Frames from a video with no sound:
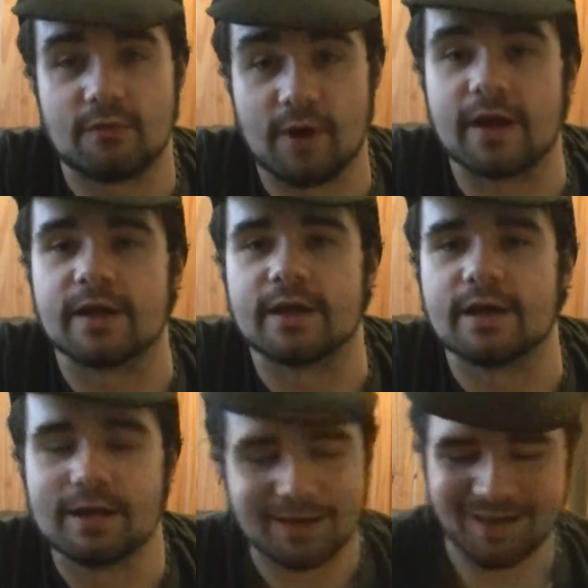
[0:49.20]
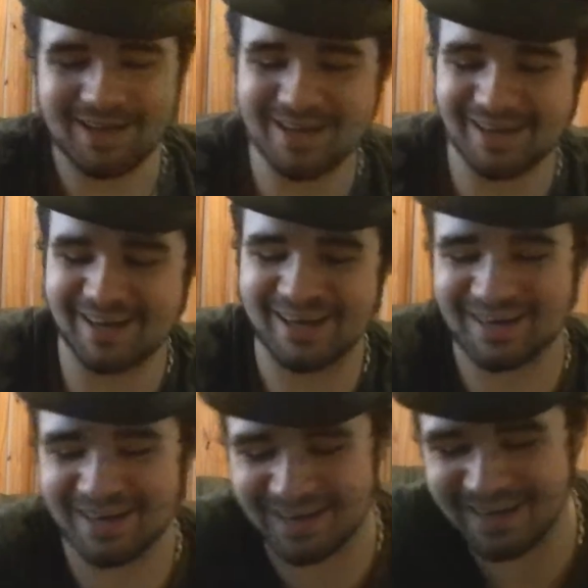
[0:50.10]
Right.
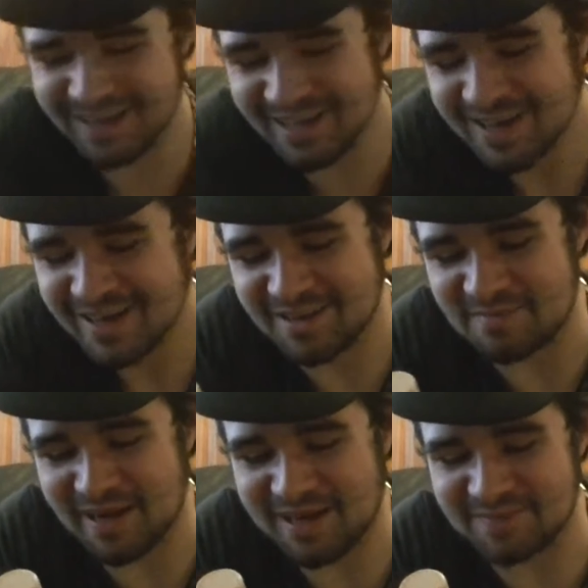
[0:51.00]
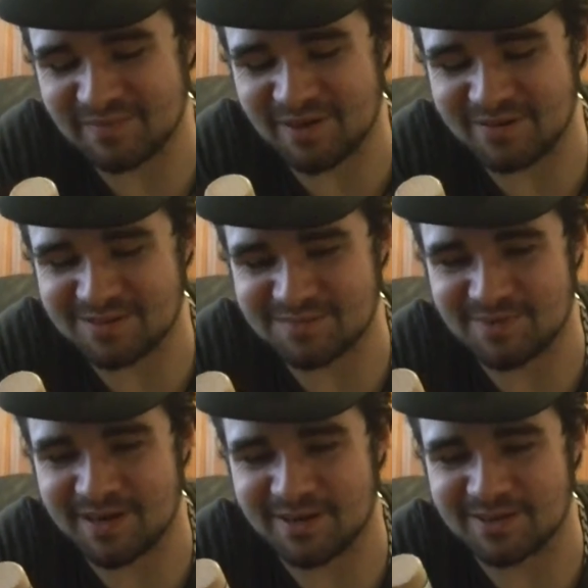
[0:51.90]
The back of the bottle is
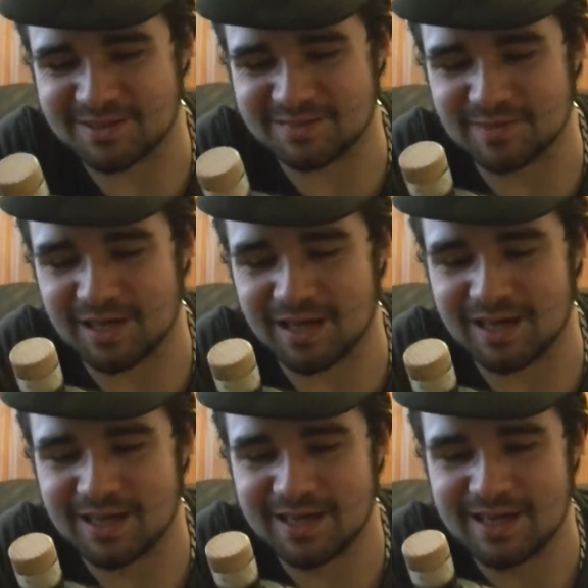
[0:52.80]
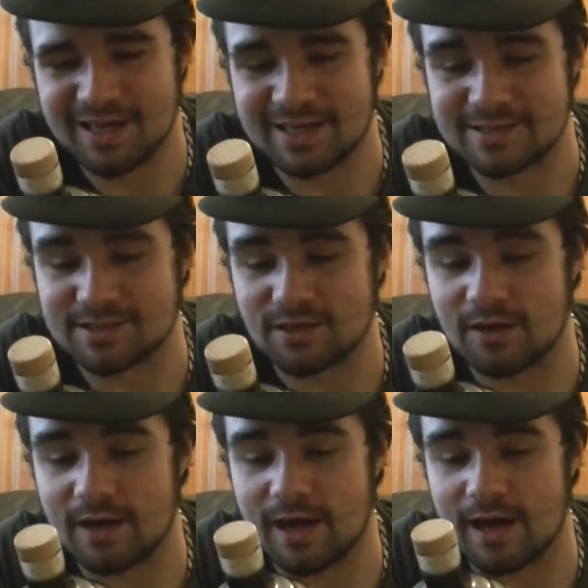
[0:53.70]
pretty awesome. It's
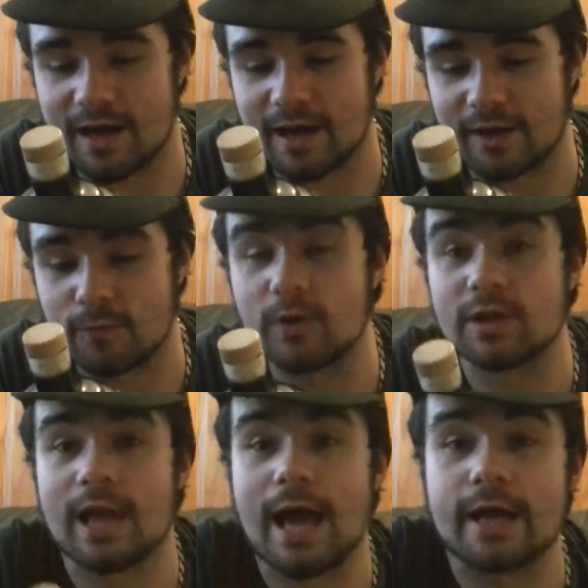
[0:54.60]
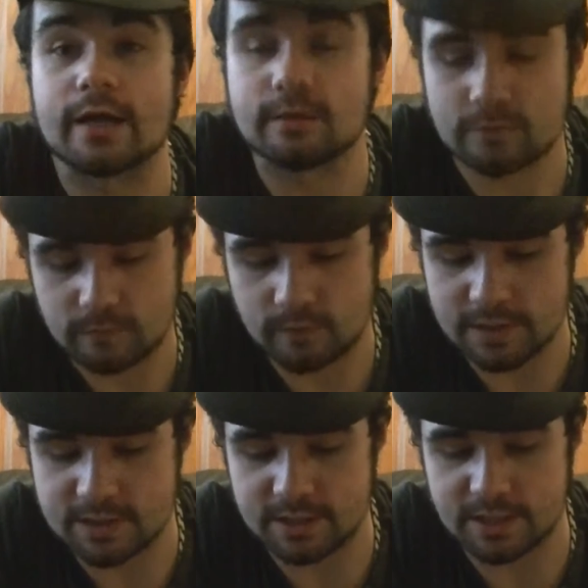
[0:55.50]
got a quote in Latin,
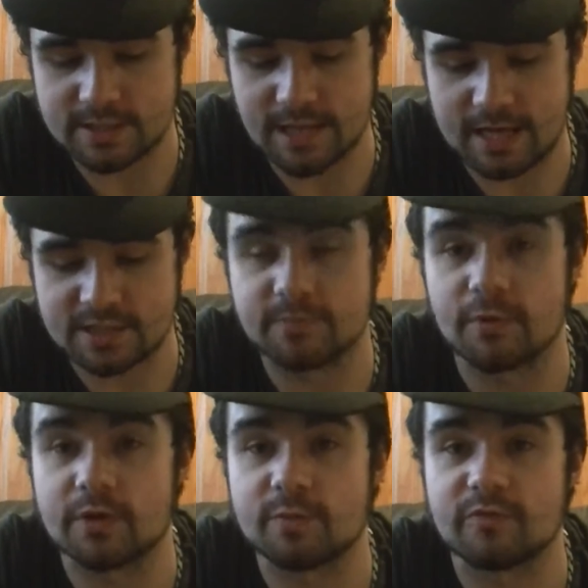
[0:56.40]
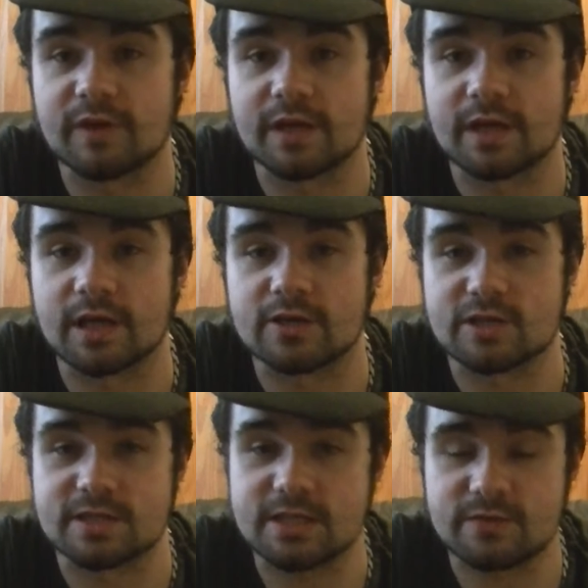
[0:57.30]
which it doesn't actually bother providing a
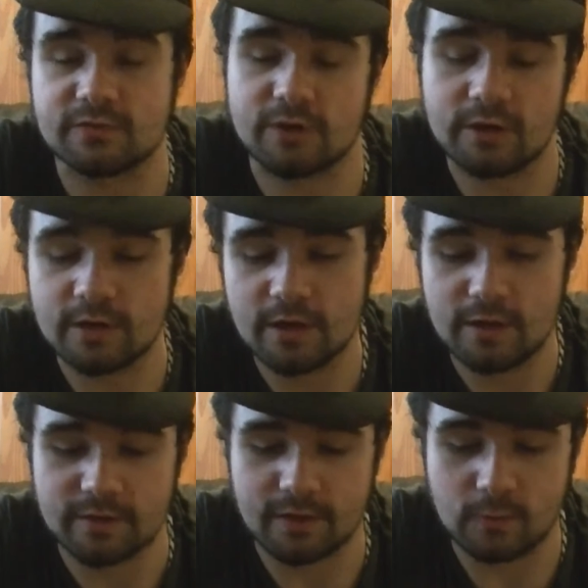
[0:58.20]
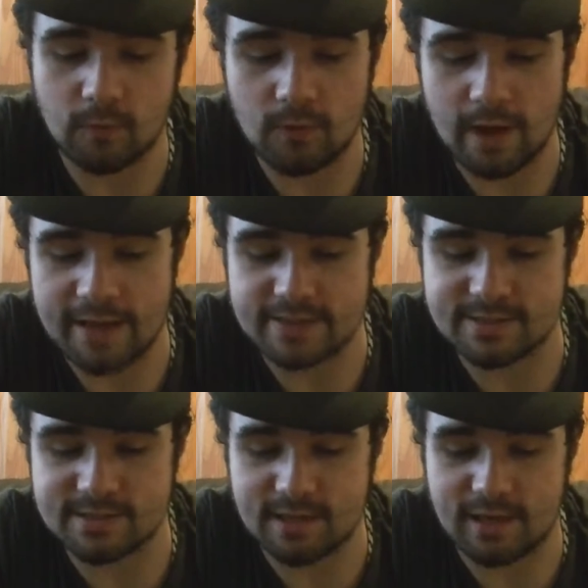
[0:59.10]
translation for. The quote
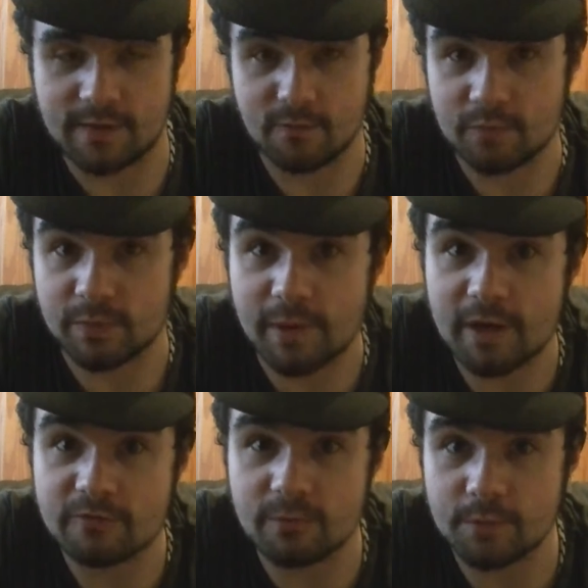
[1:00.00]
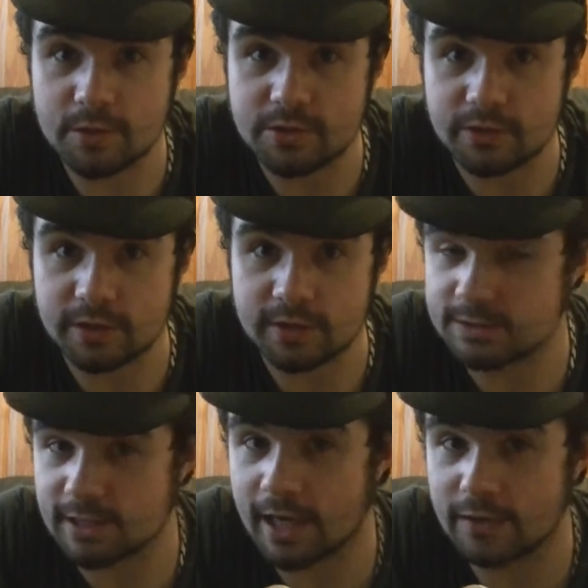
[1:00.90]
is, prepare for butchery,
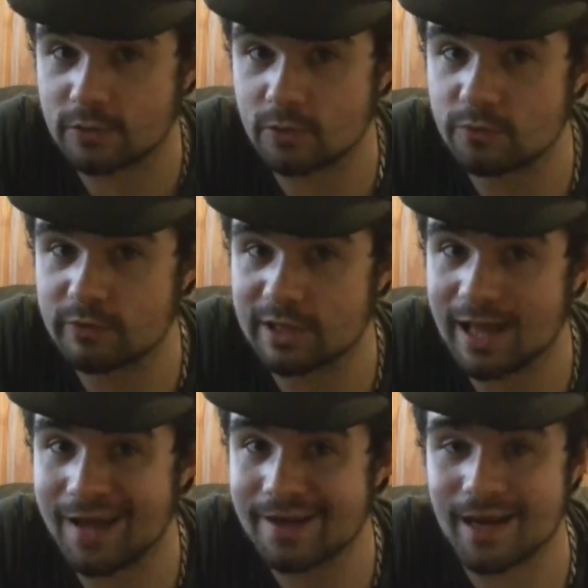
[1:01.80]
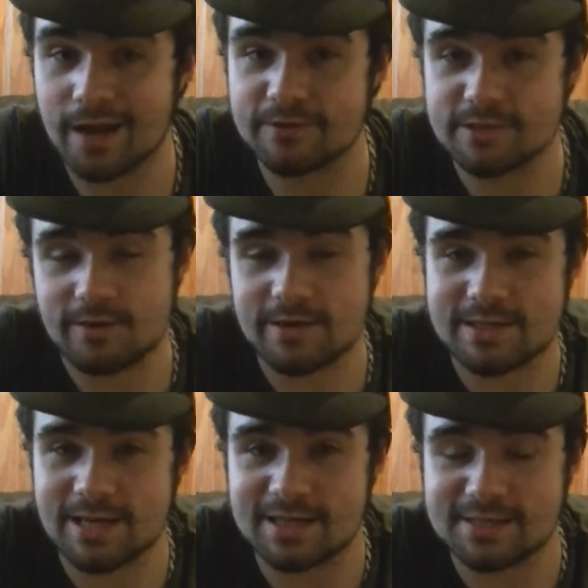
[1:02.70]
because I don't read Latin, I have a
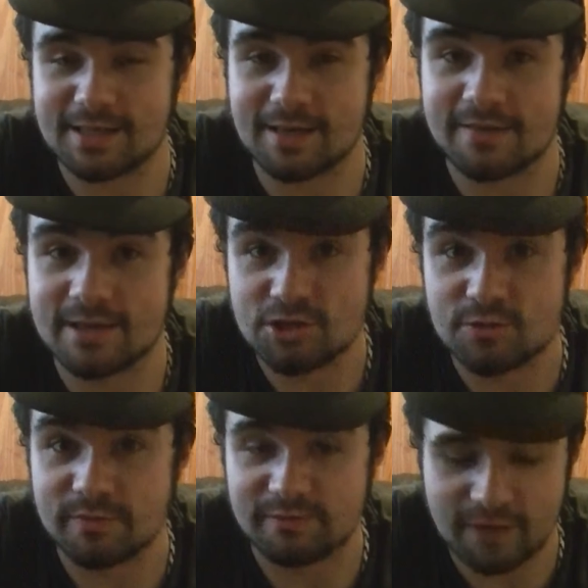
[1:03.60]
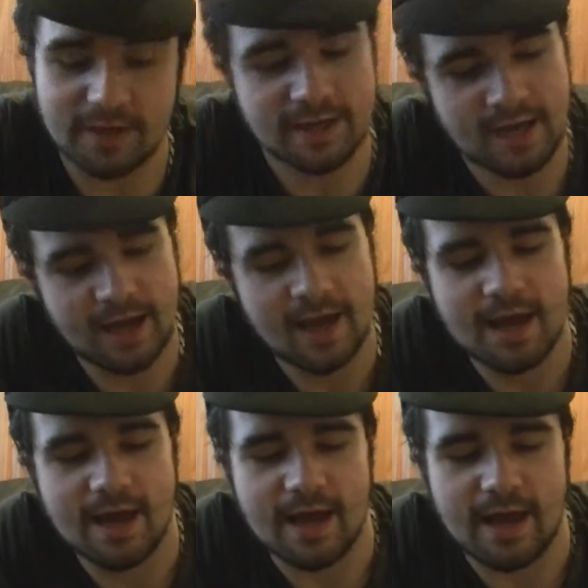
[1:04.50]
Scottish accent this should be fun.
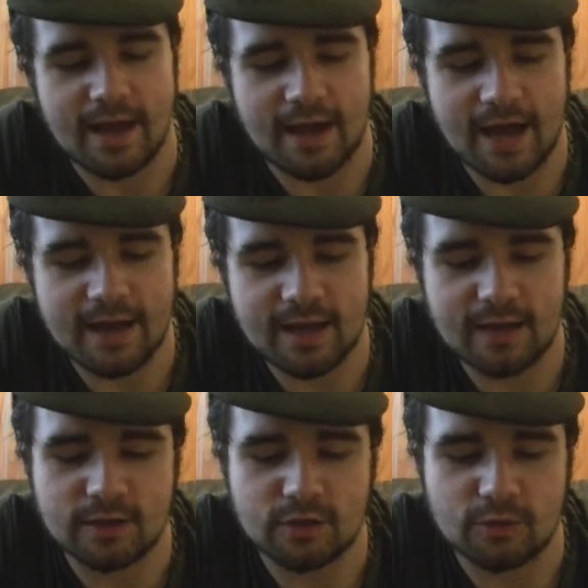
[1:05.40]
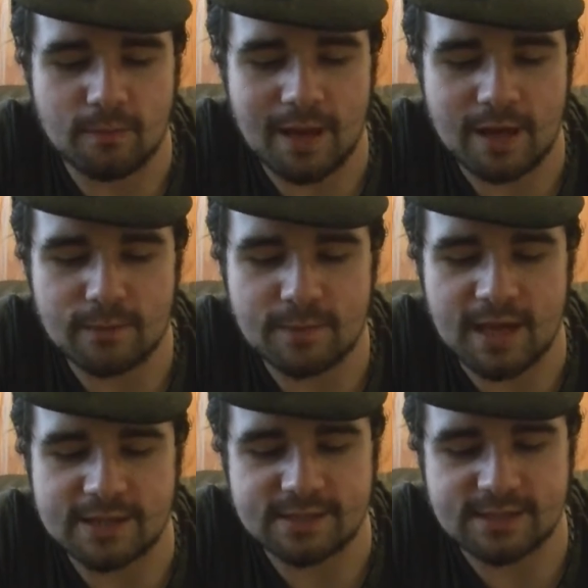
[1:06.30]
Errare humanum
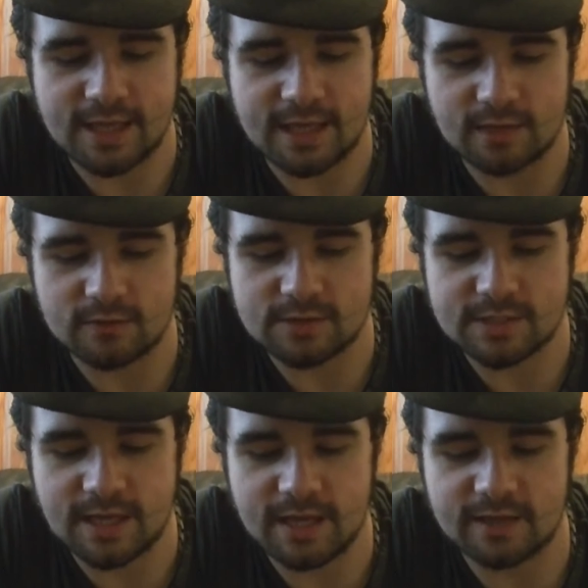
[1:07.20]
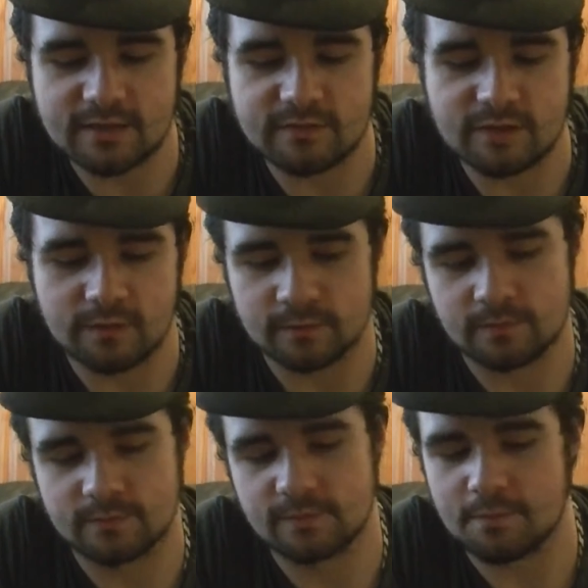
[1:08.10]
est innocere divinum,
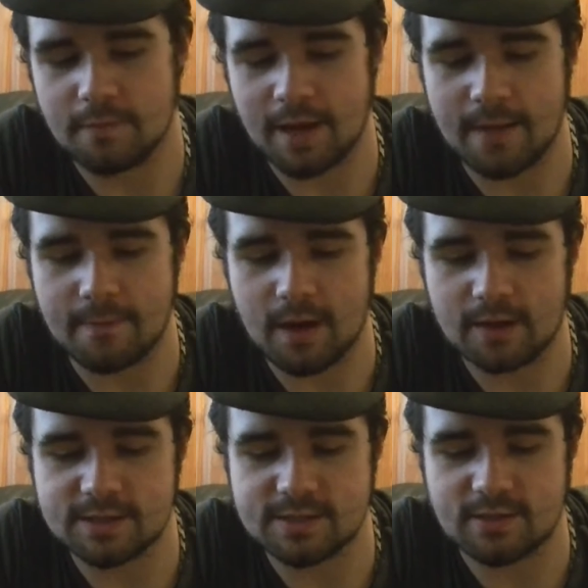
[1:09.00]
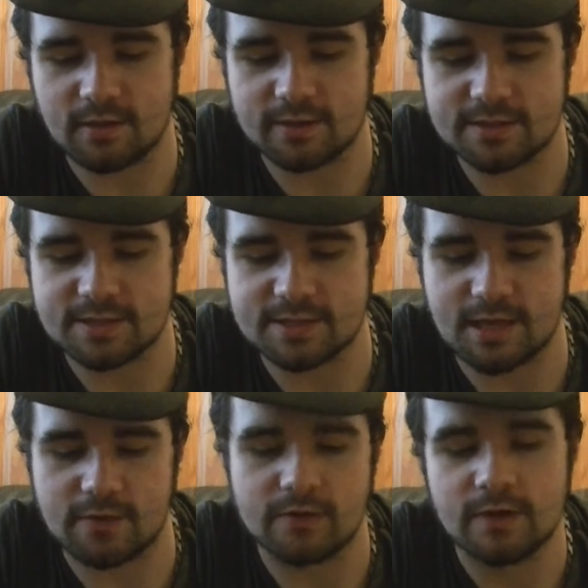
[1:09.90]
by Marcus Tullius
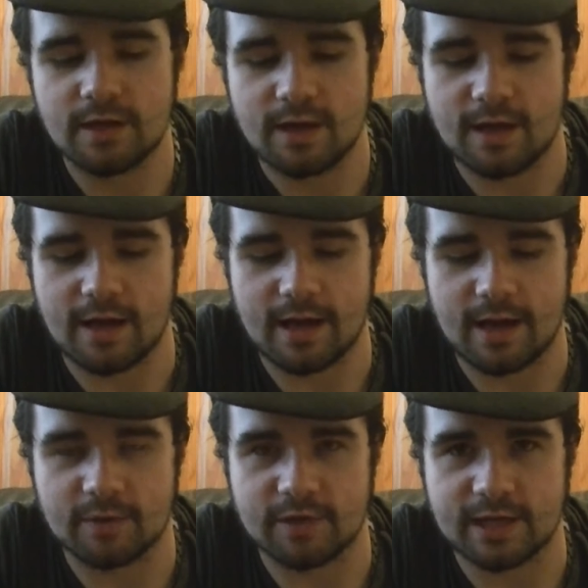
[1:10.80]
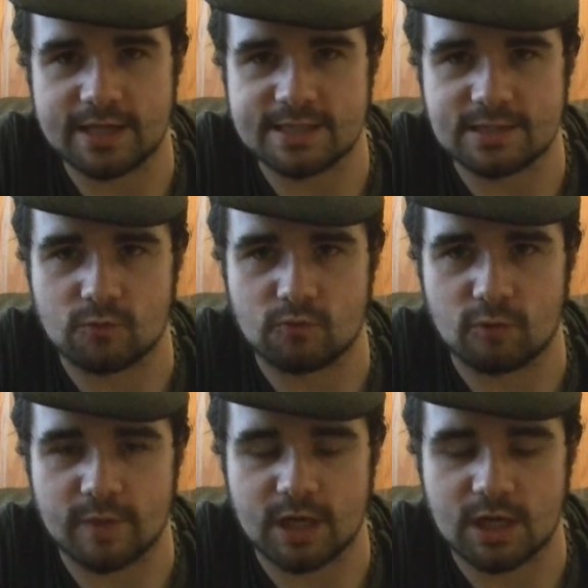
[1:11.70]
Cicero. And I'm going to guess that's a
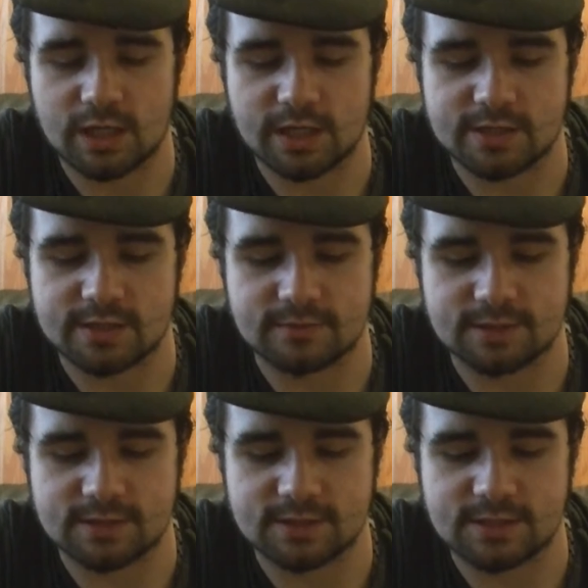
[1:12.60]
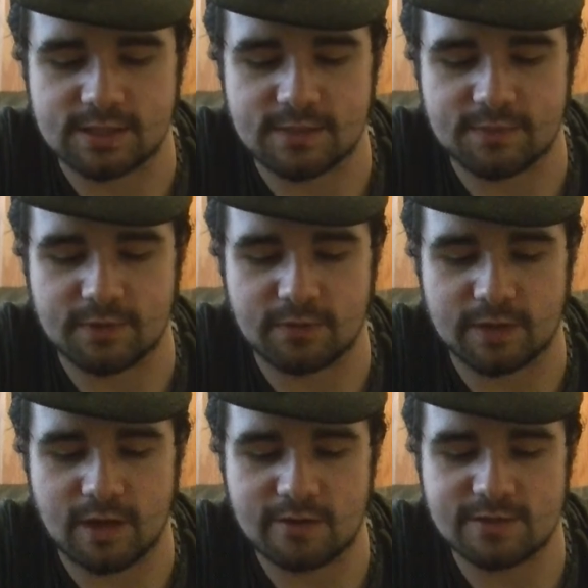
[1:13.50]
Roman, because it was
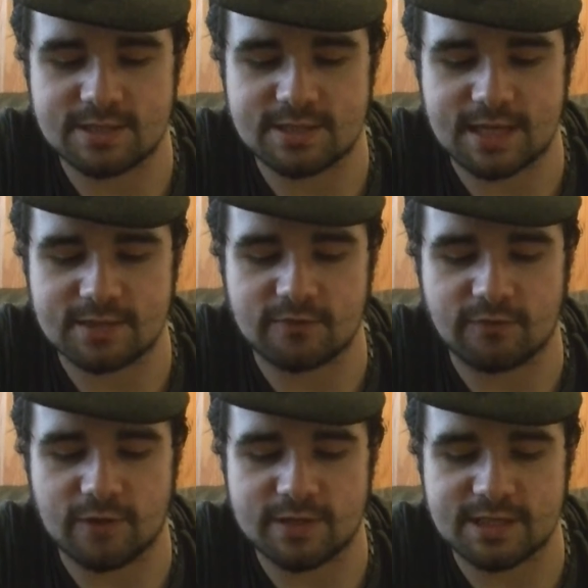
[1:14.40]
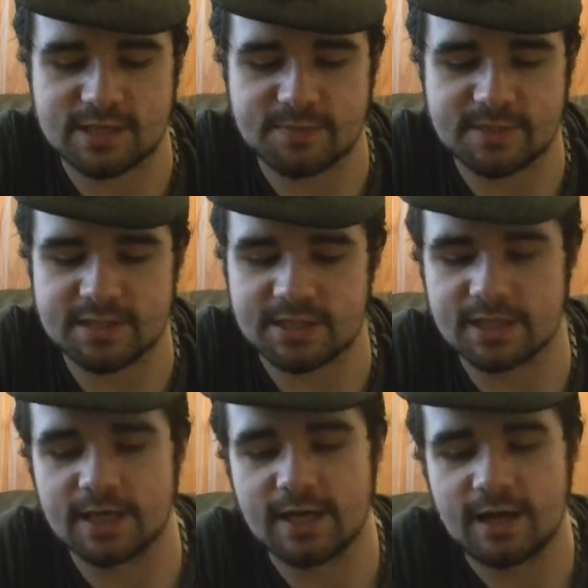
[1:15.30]
between 106 and 46 BC.